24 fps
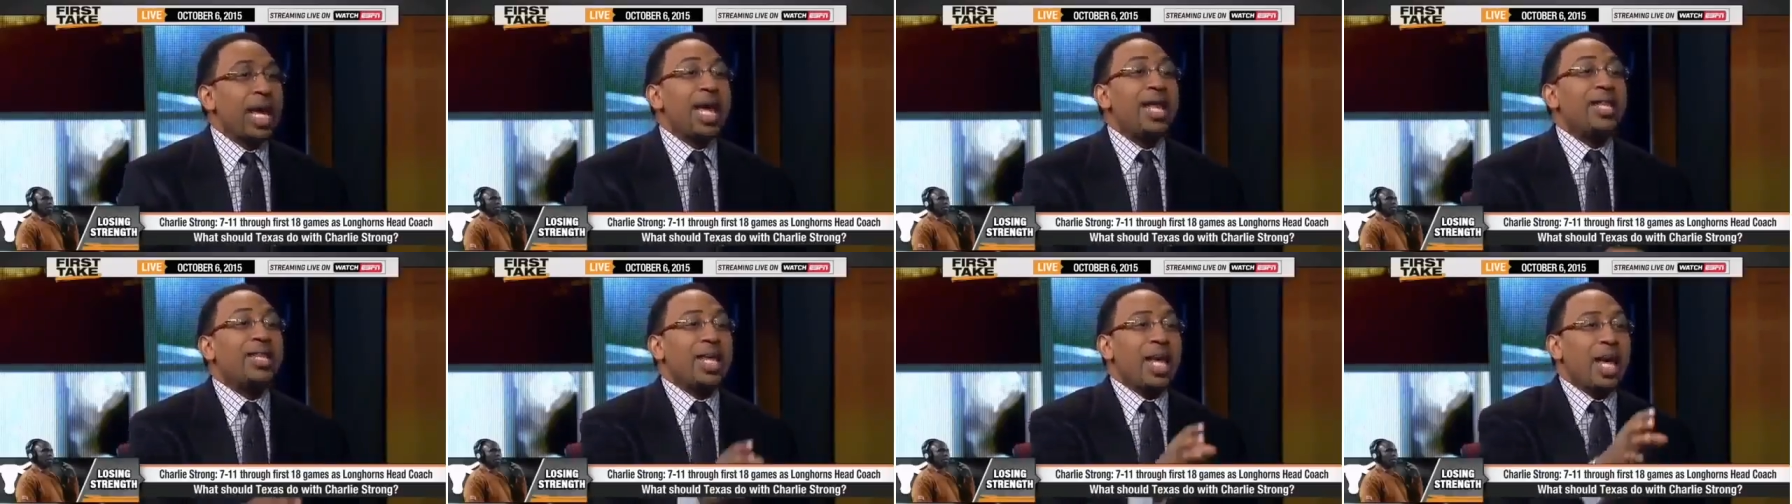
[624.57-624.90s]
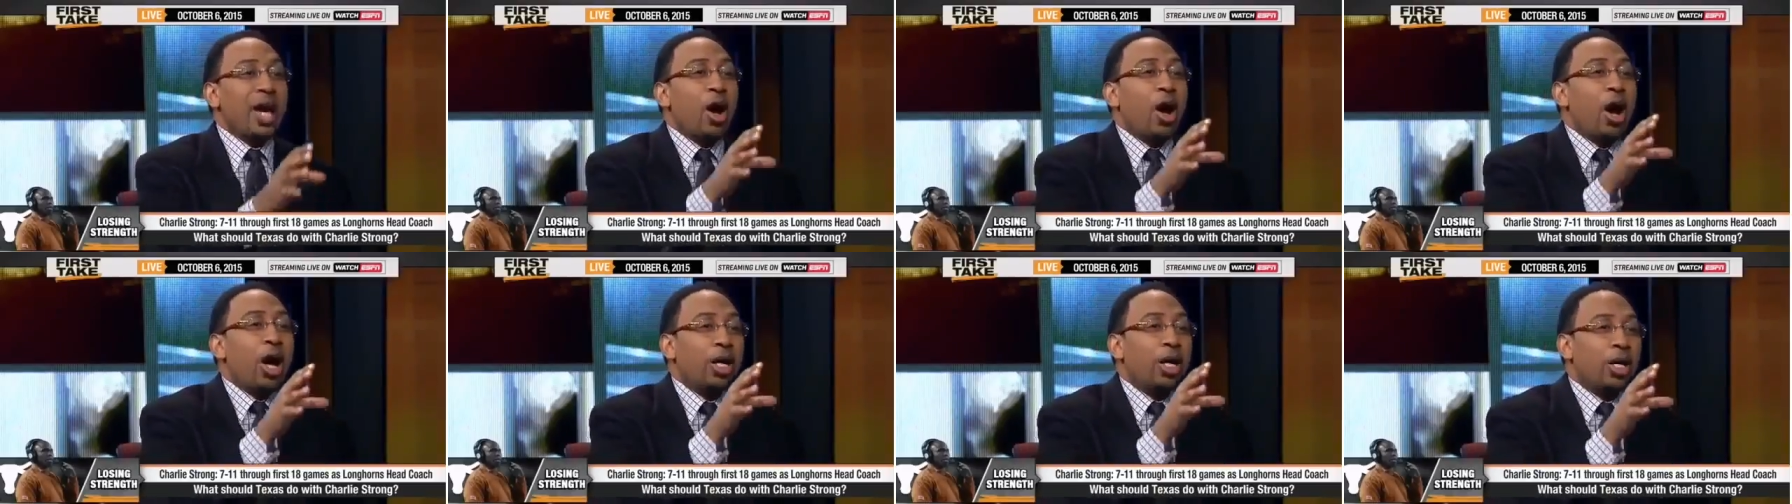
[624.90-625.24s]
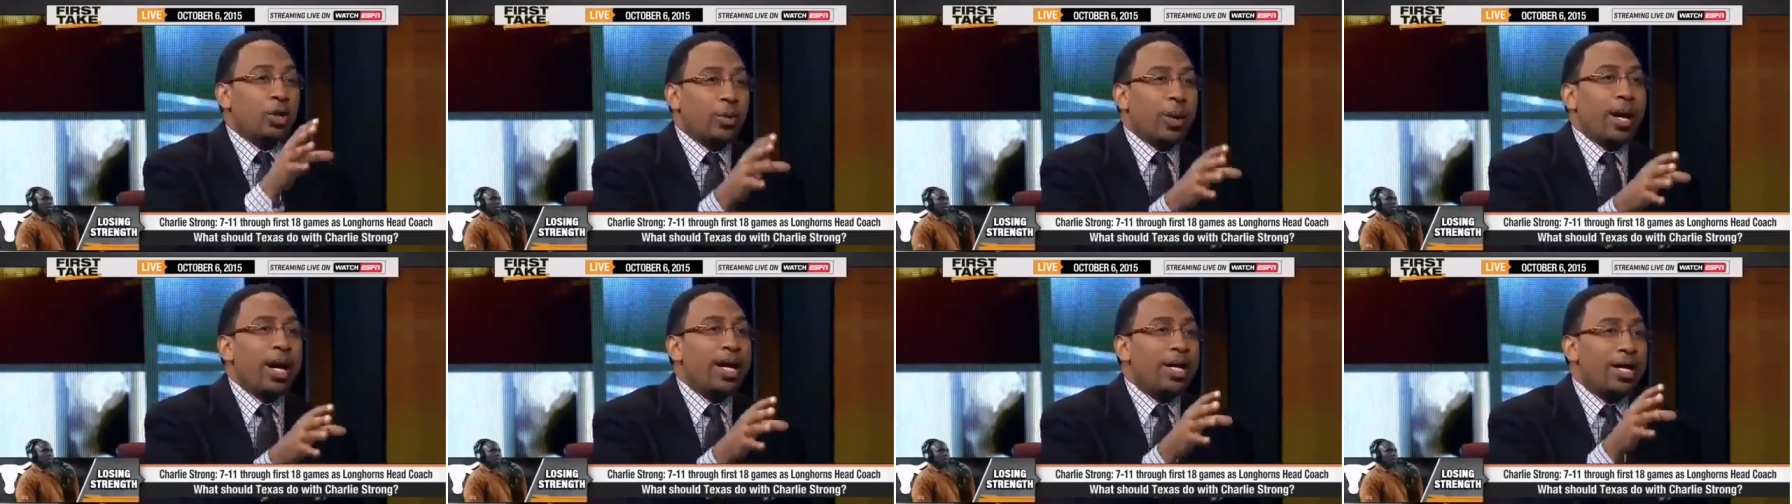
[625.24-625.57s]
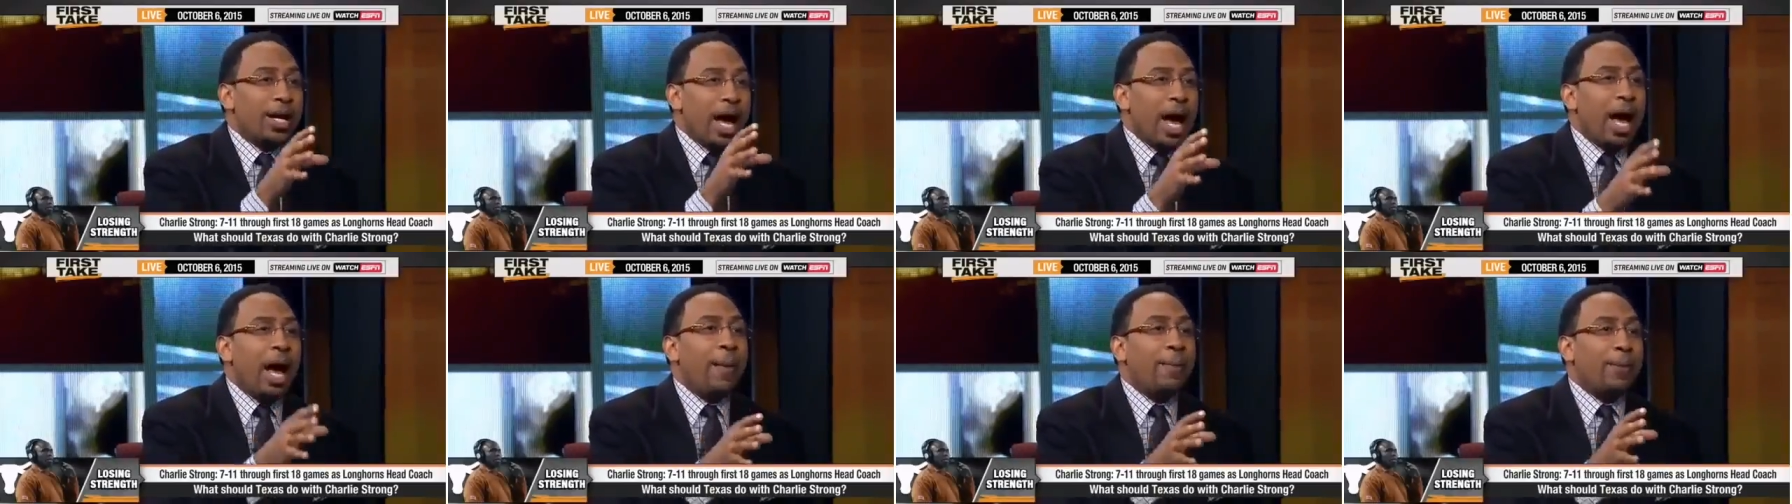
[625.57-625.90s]
And there are
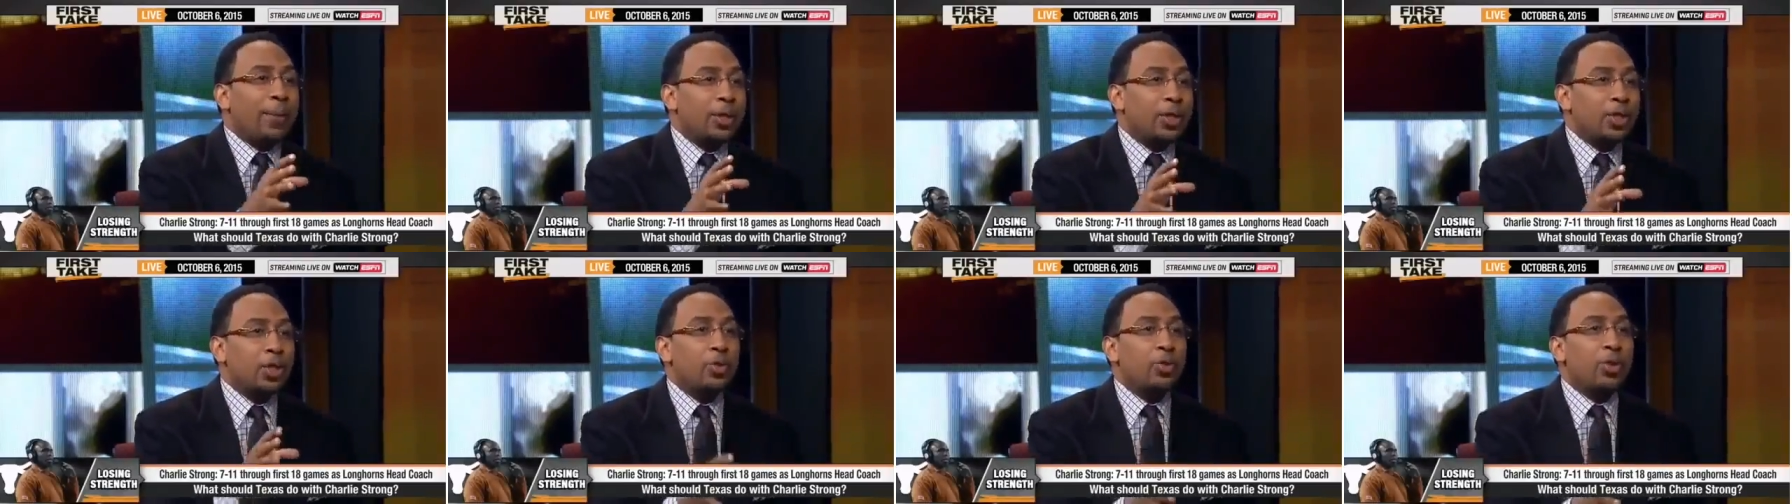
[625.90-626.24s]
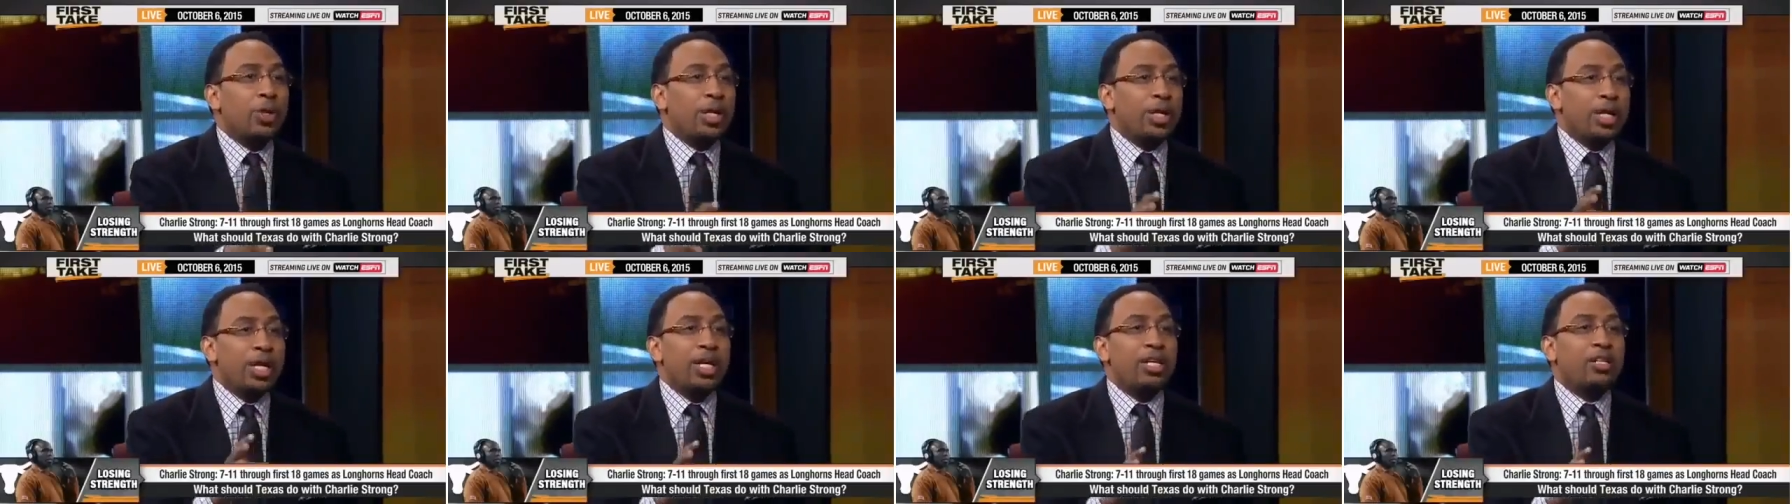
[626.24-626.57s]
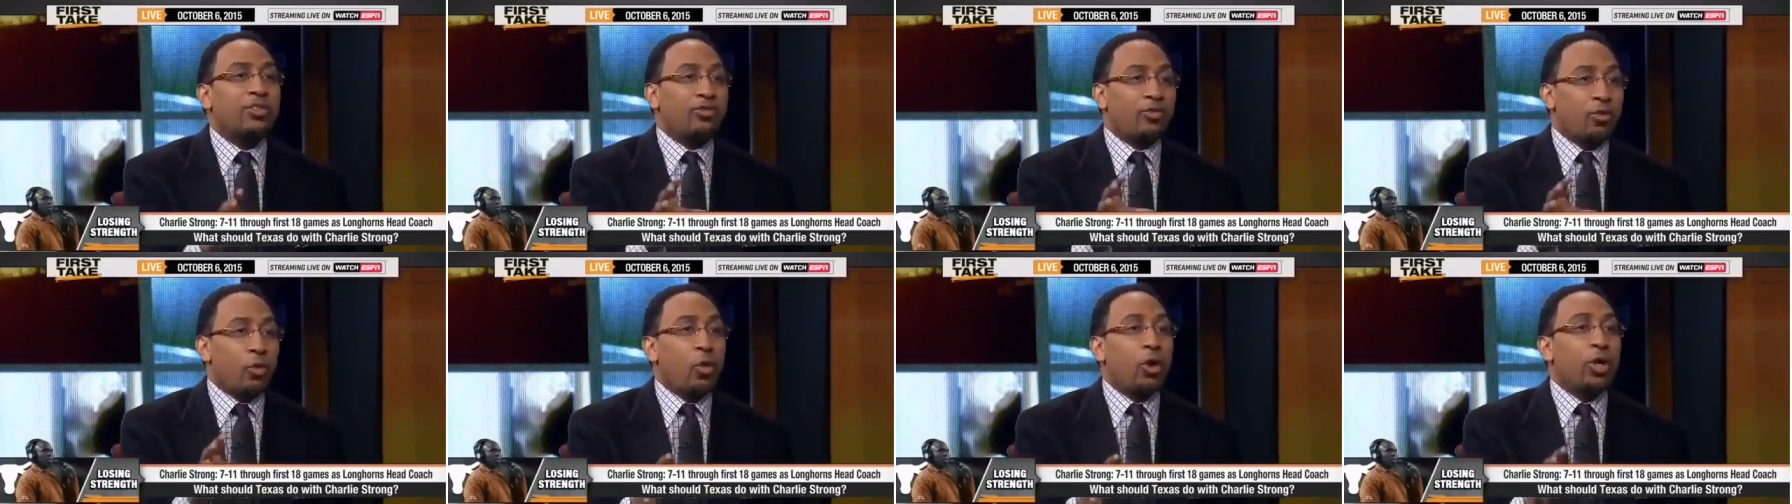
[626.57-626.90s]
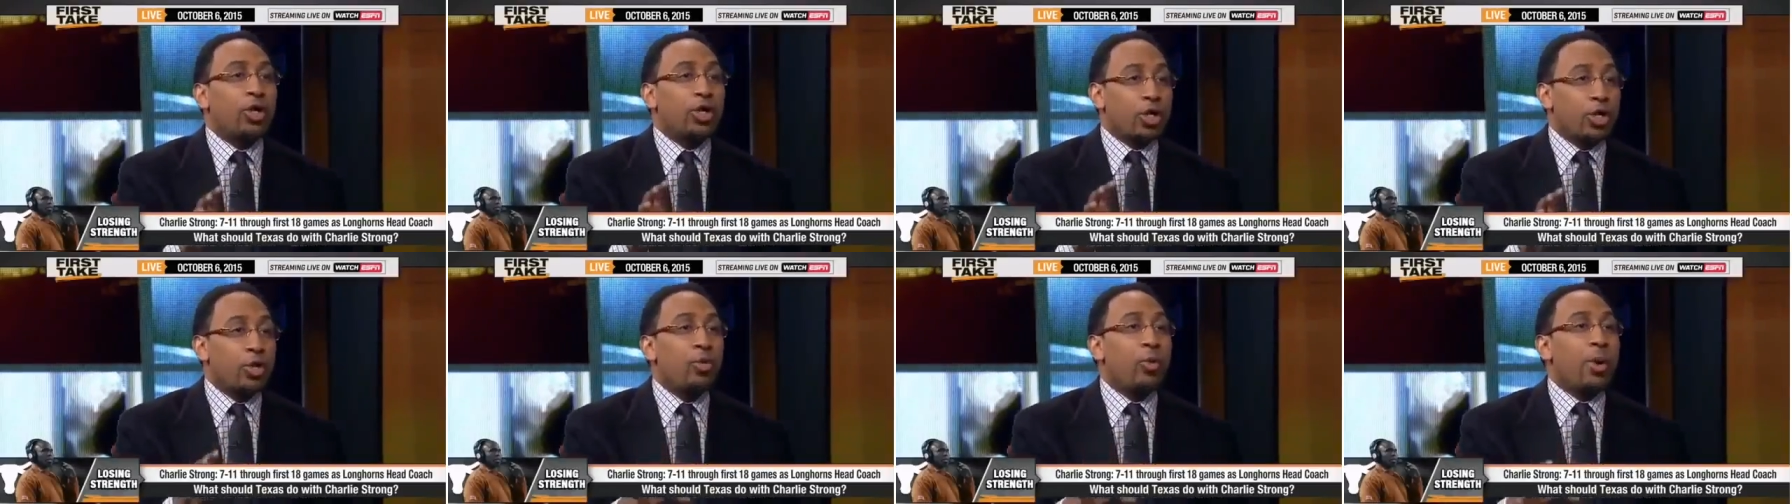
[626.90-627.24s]
great opportunities
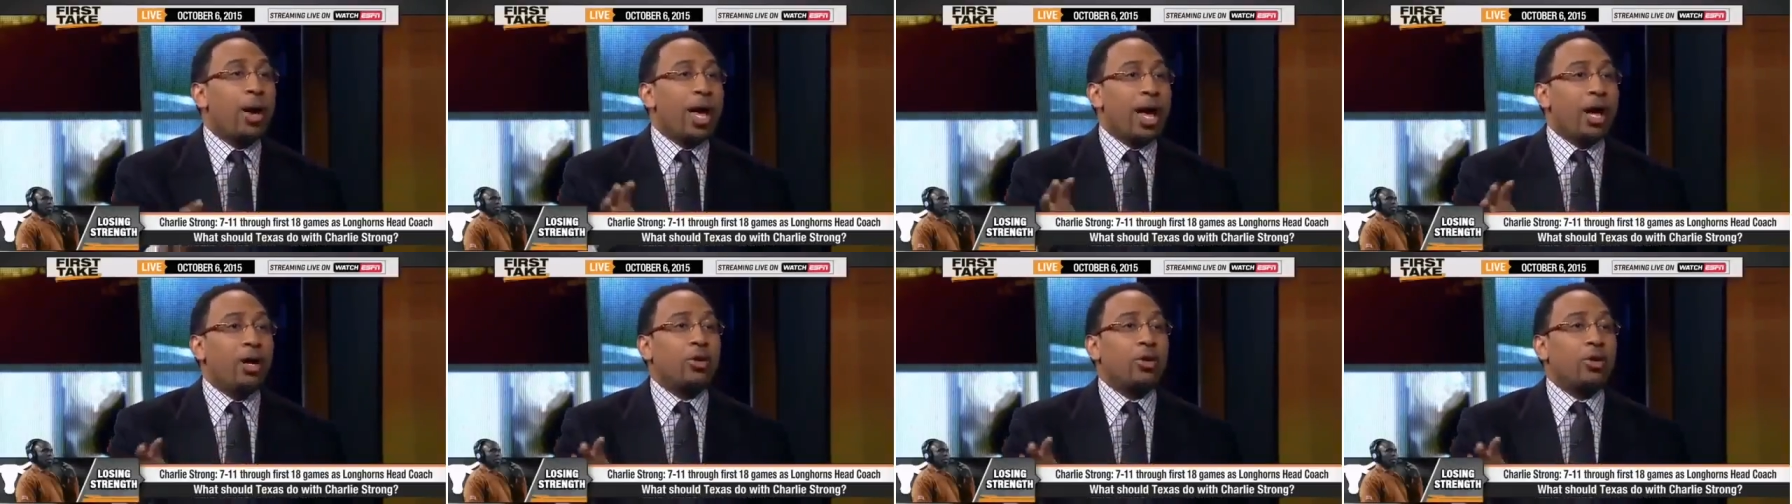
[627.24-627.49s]
for you